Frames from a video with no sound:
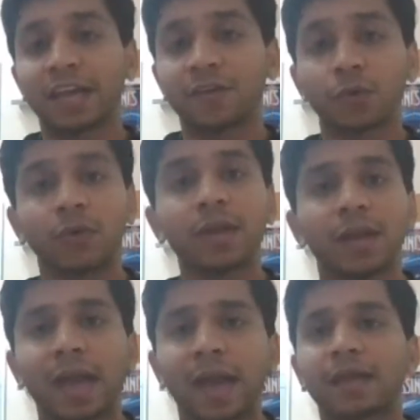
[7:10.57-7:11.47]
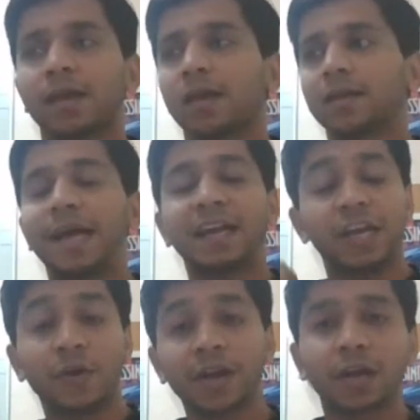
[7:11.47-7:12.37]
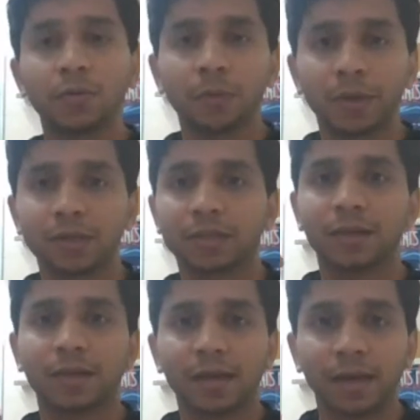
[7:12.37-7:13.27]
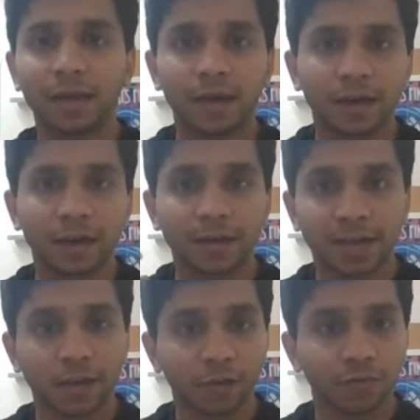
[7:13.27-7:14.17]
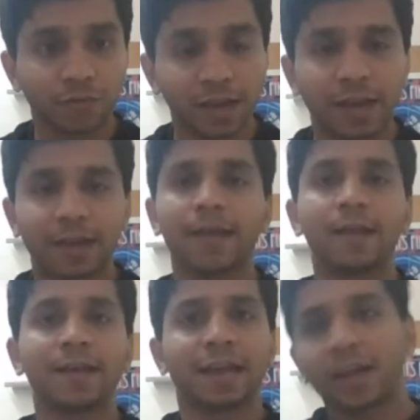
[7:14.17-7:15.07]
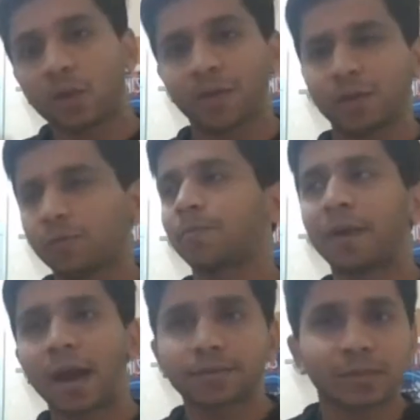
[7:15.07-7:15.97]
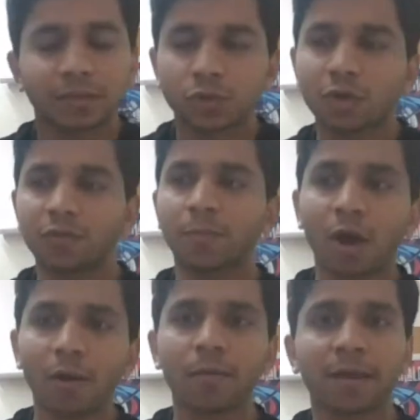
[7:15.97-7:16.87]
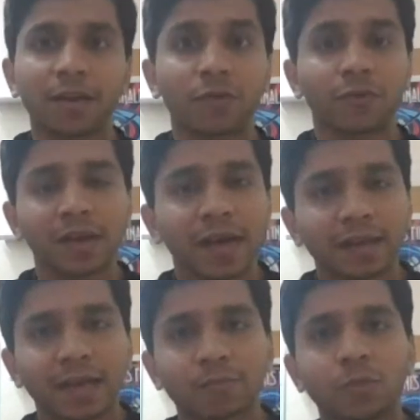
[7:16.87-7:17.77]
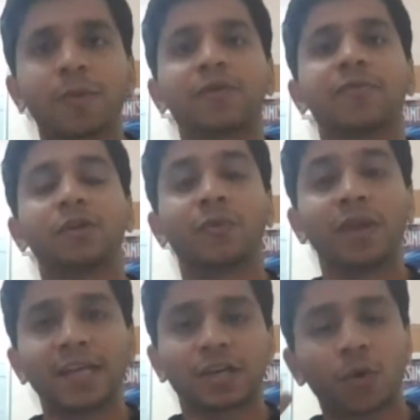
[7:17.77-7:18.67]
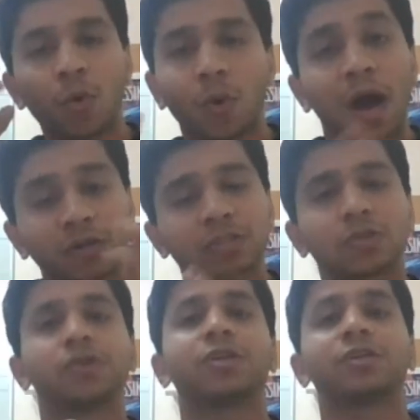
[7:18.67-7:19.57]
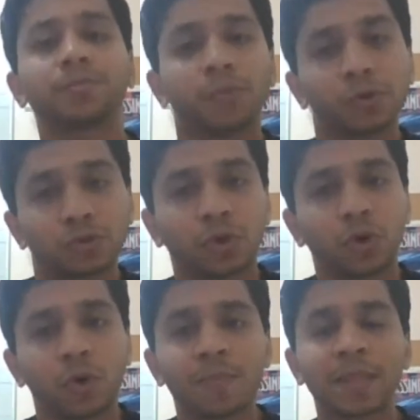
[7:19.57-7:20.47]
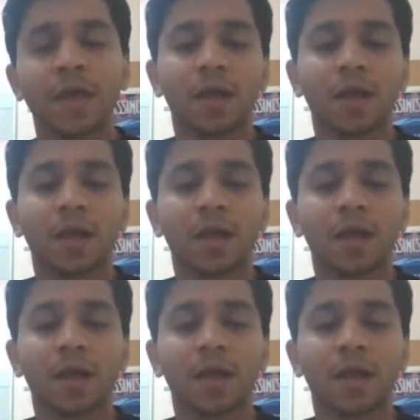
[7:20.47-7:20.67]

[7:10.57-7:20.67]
Like if you really like that eureka moment, uh, like you know, feeling that like you know when you perhaps solve a problem and you really like that moment when you realize that oh how the solution is supposed to go,